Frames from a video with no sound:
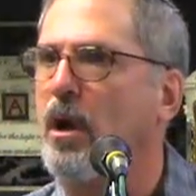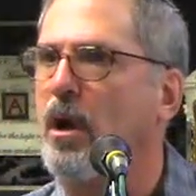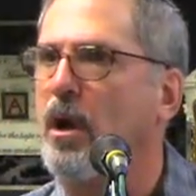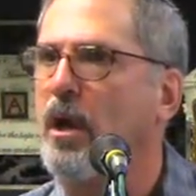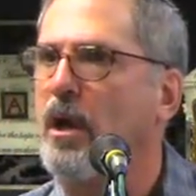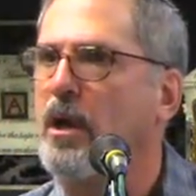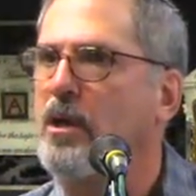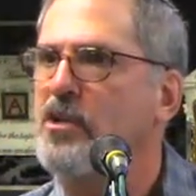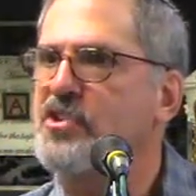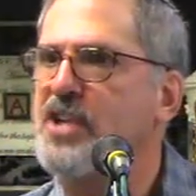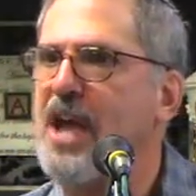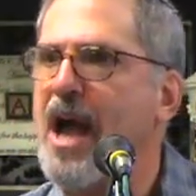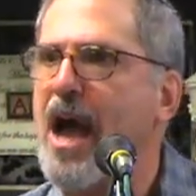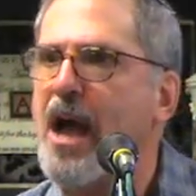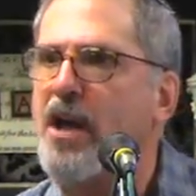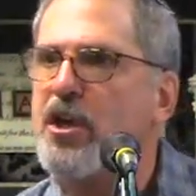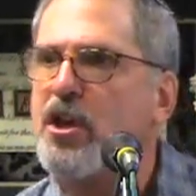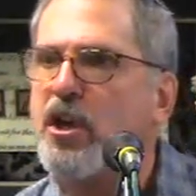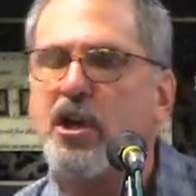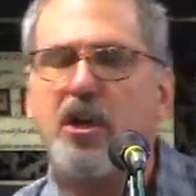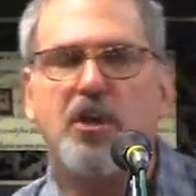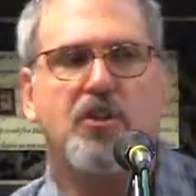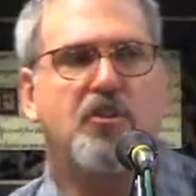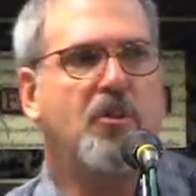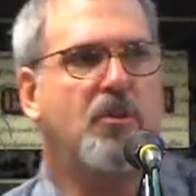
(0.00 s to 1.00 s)
So how are you
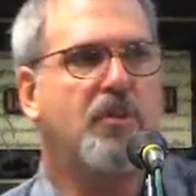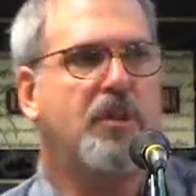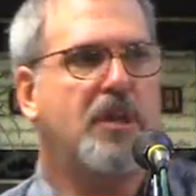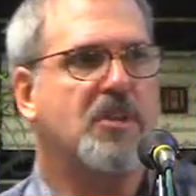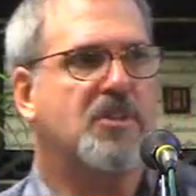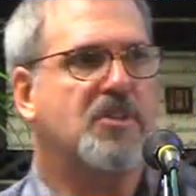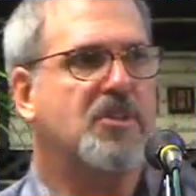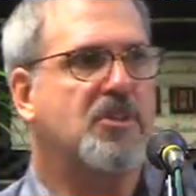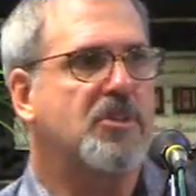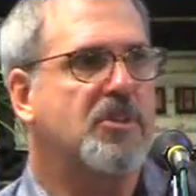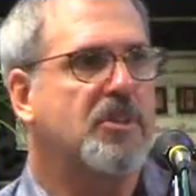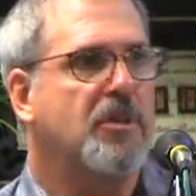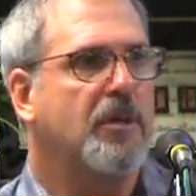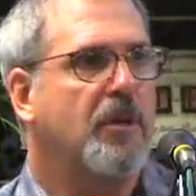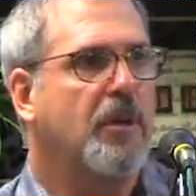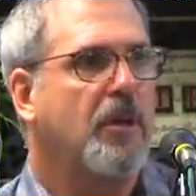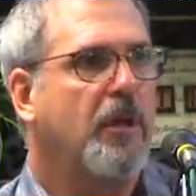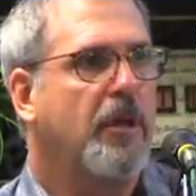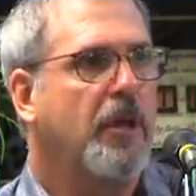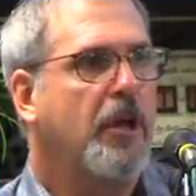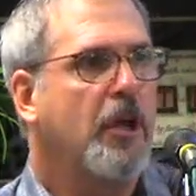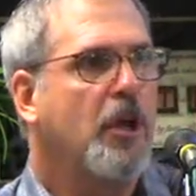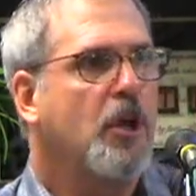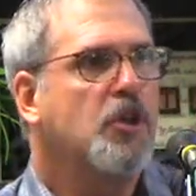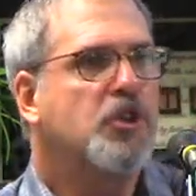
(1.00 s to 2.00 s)
going to do this?
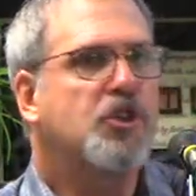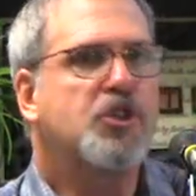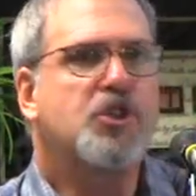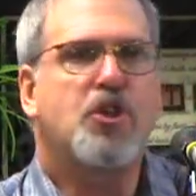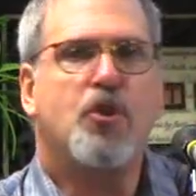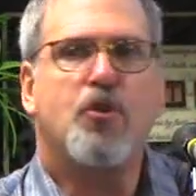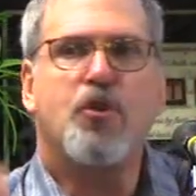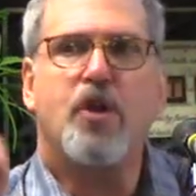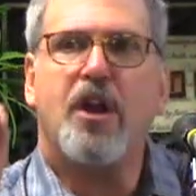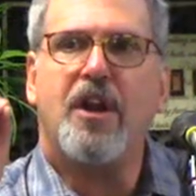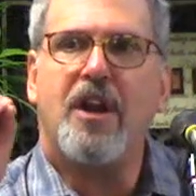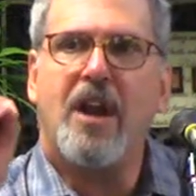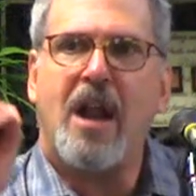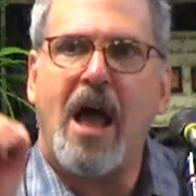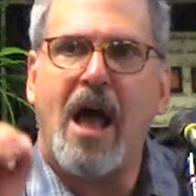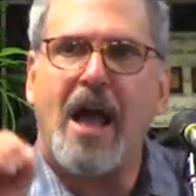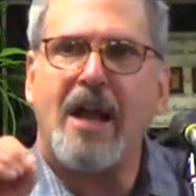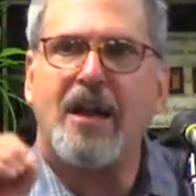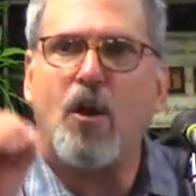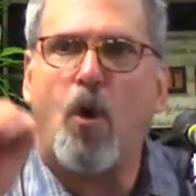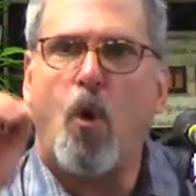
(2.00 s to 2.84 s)
So you're not